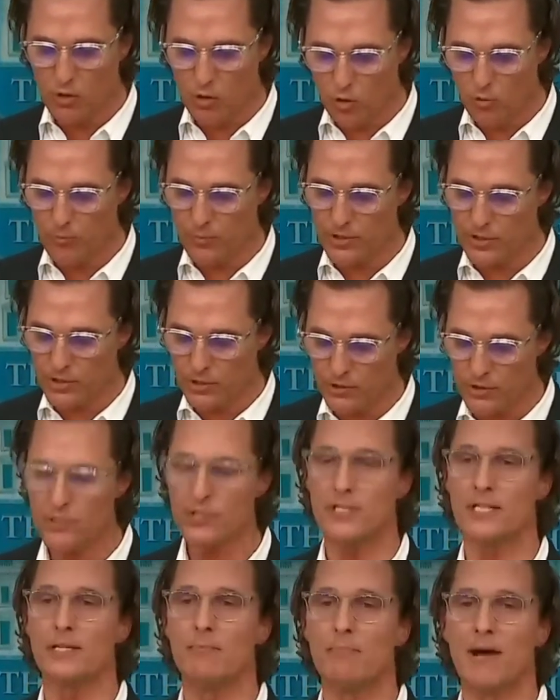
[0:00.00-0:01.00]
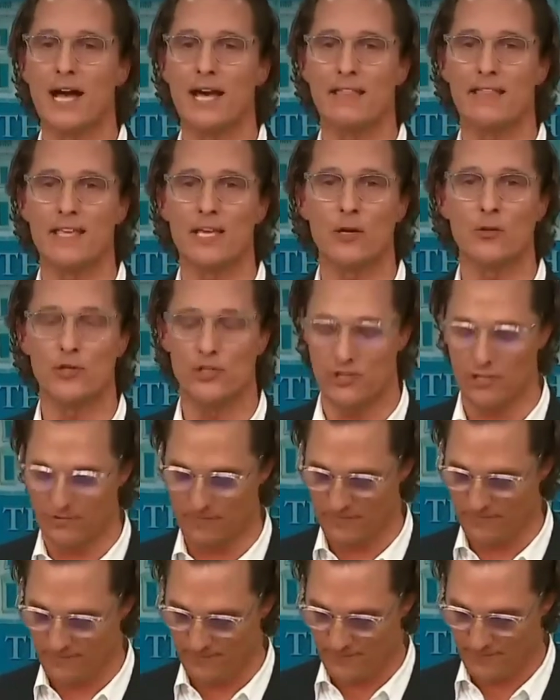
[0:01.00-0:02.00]
Corpus Christi by the
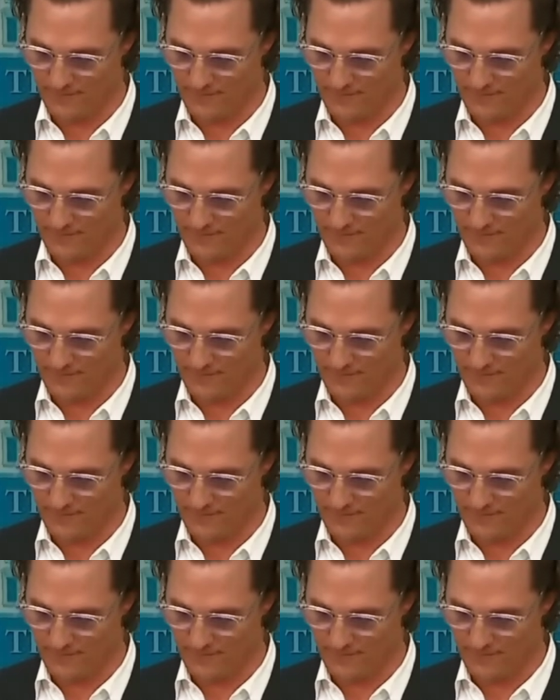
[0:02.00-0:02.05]
ocean.